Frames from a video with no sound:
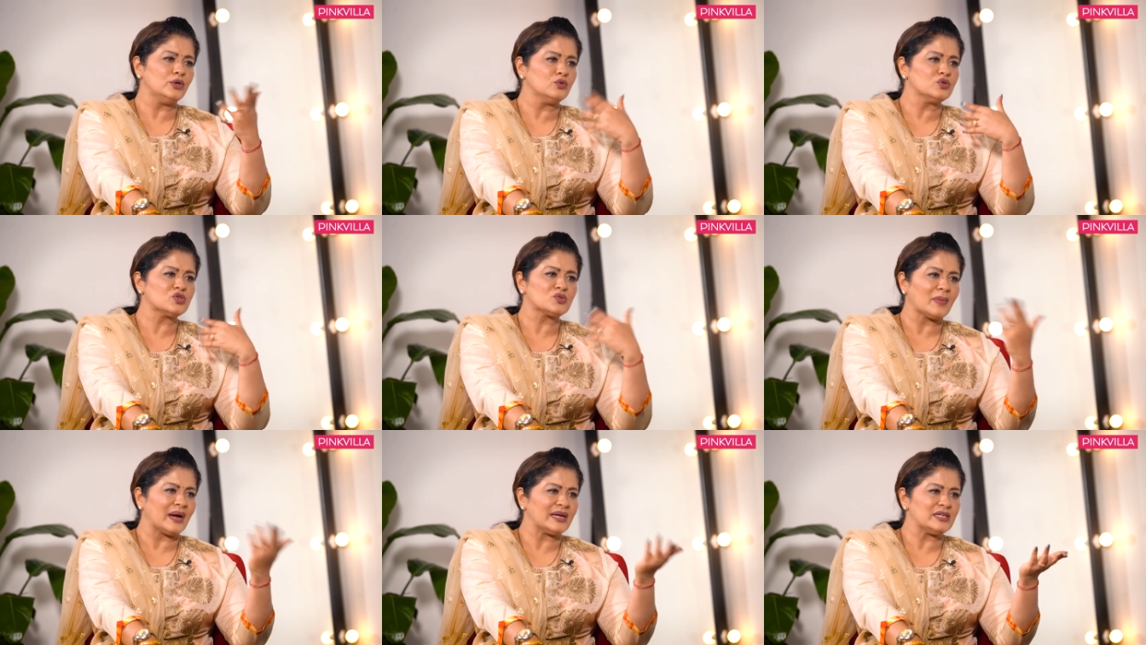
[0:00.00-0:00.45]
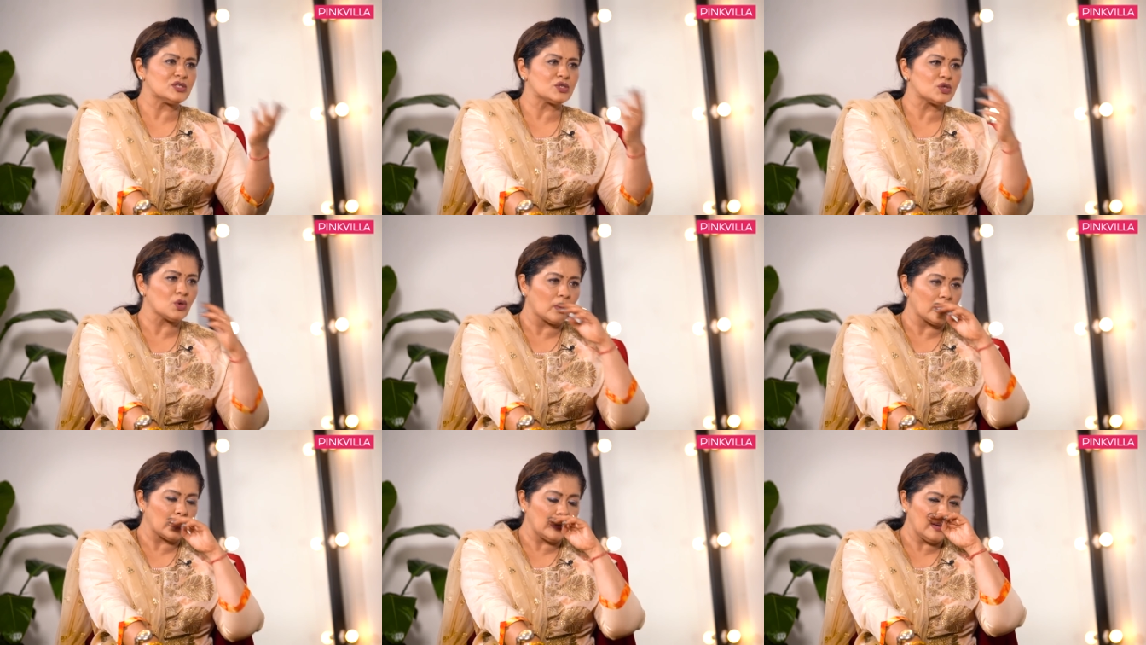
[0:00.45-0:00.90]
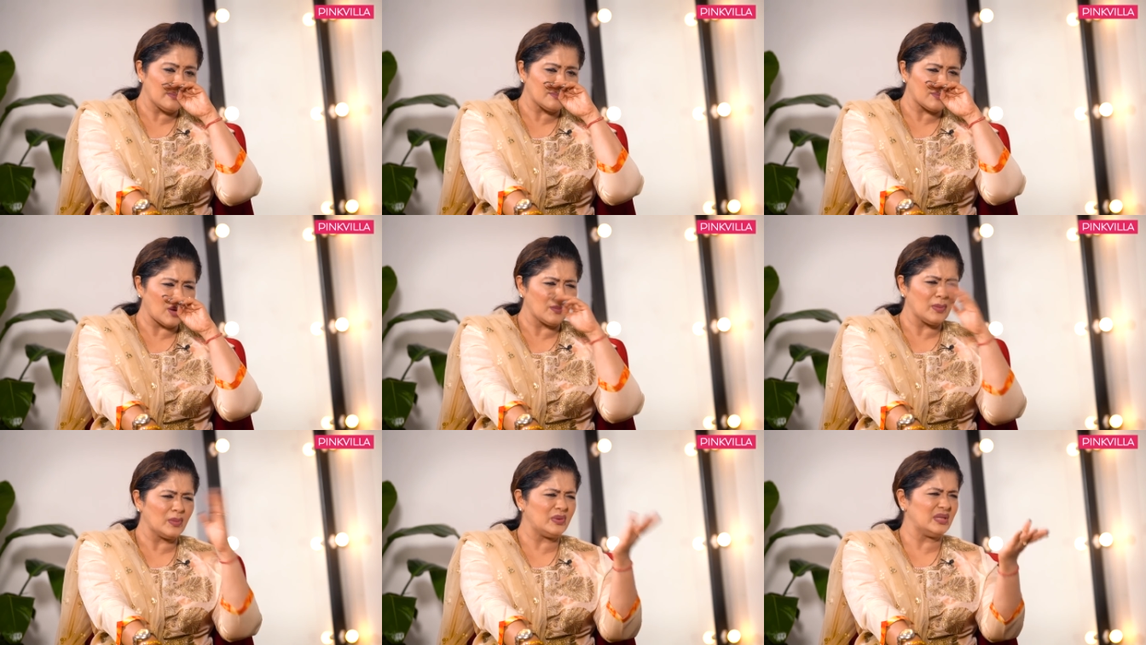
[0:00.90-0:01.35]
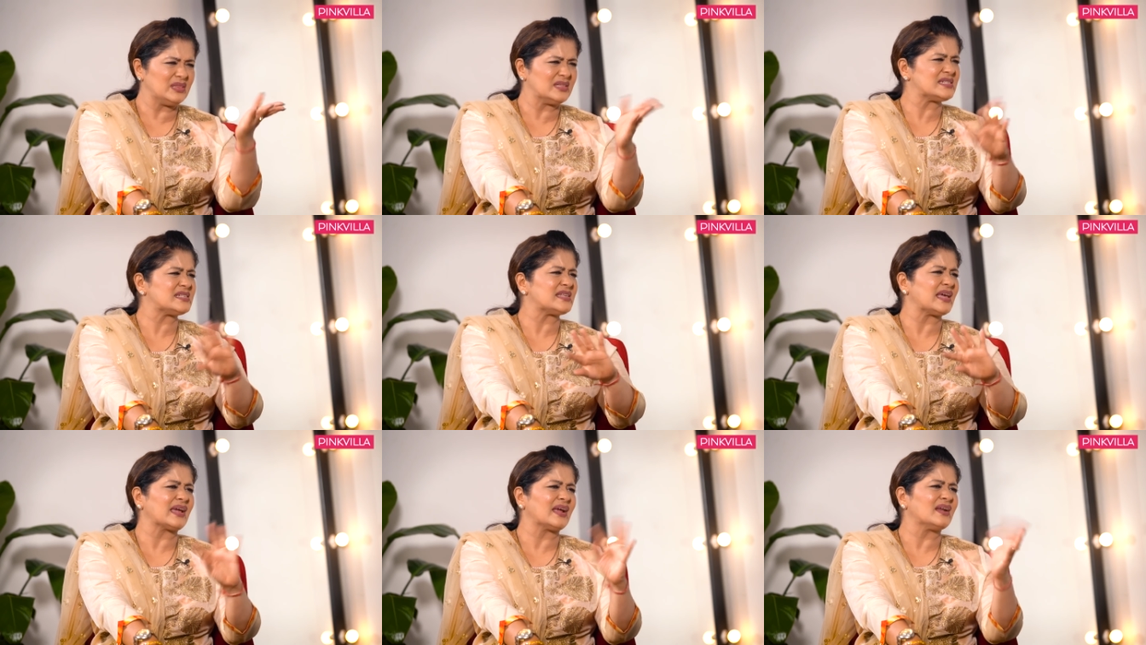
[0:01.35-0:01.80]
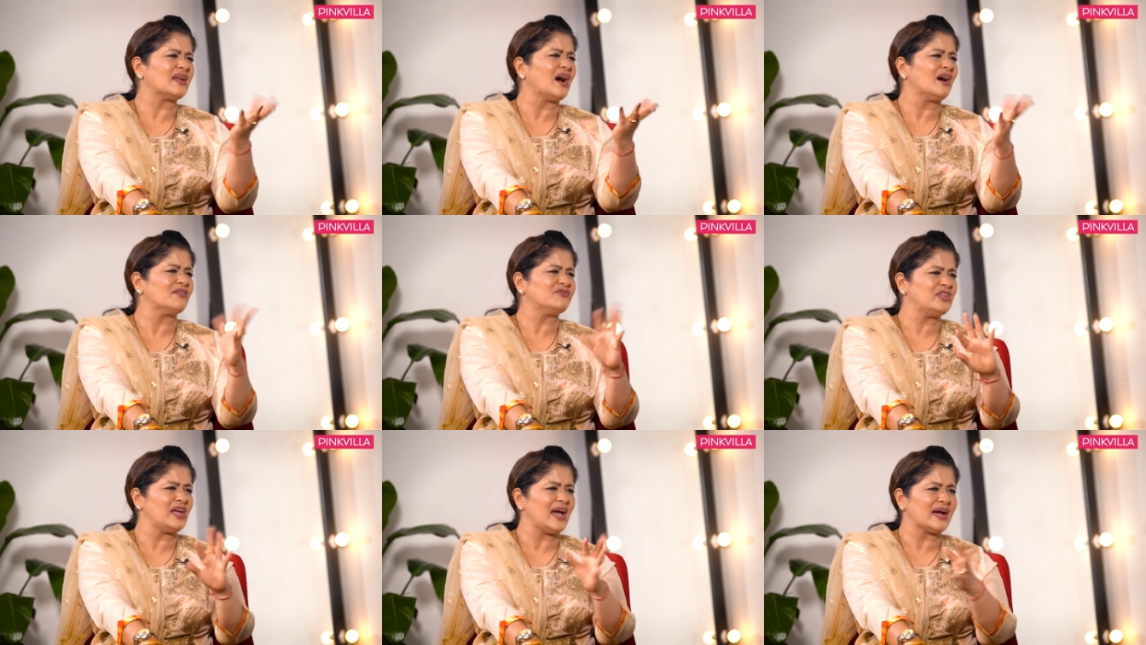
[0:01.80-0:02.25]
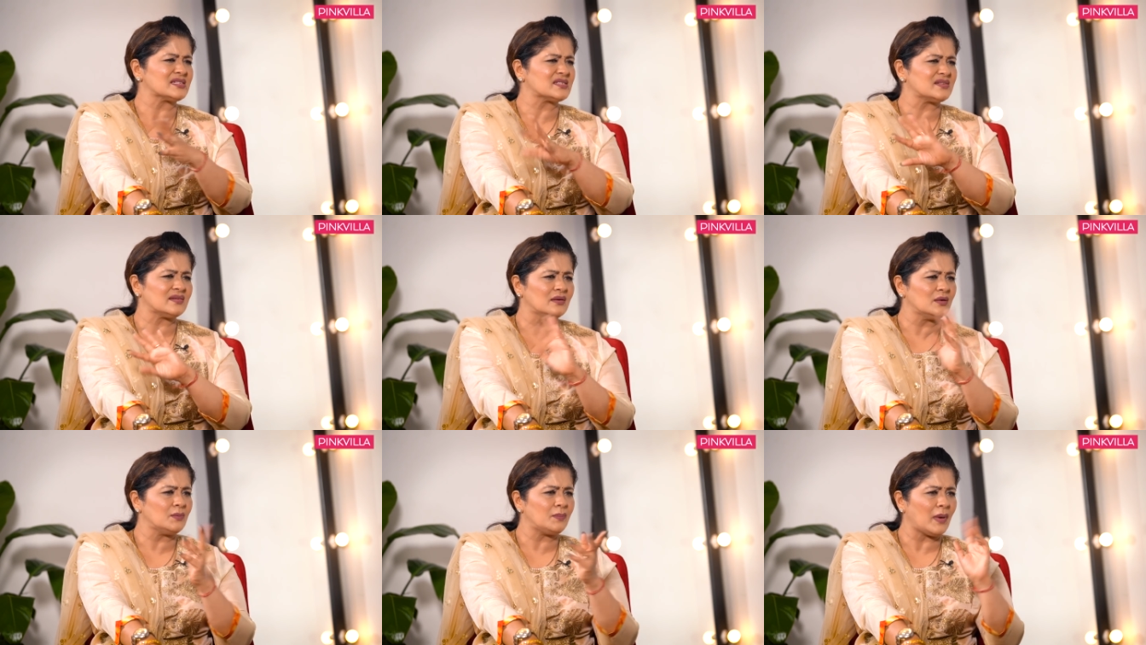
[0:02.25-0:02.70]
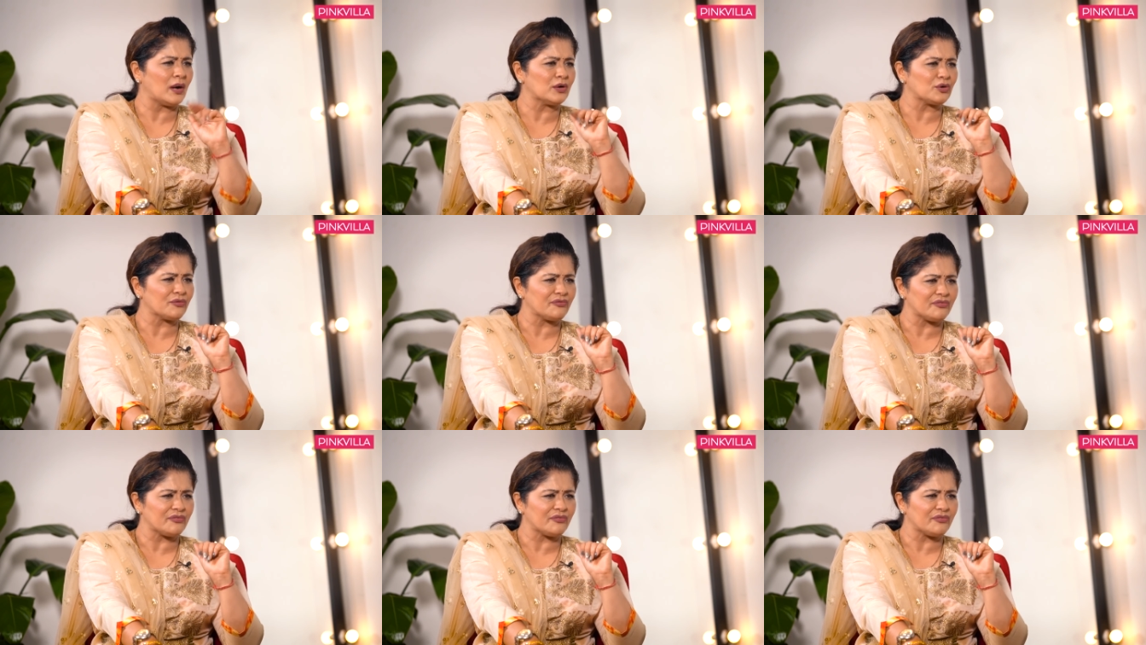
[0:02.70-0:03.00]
to use my story and probably in the second half the accident part